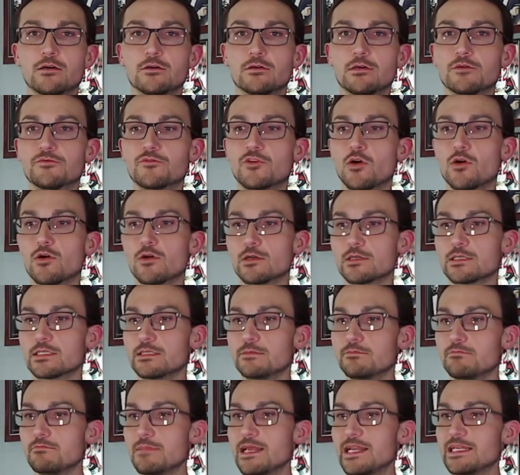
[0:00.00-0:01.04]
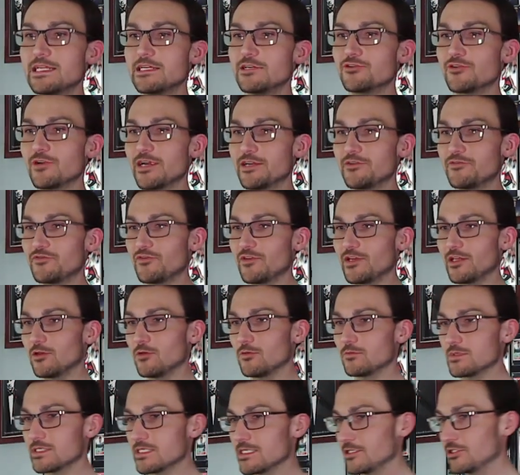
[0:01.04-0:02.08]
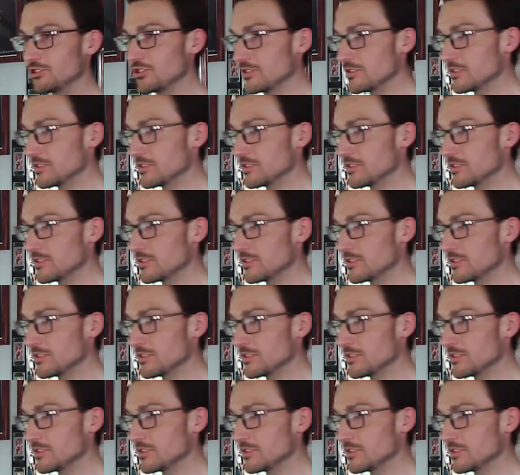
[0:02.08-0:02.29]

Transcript: of course, in many great films, such as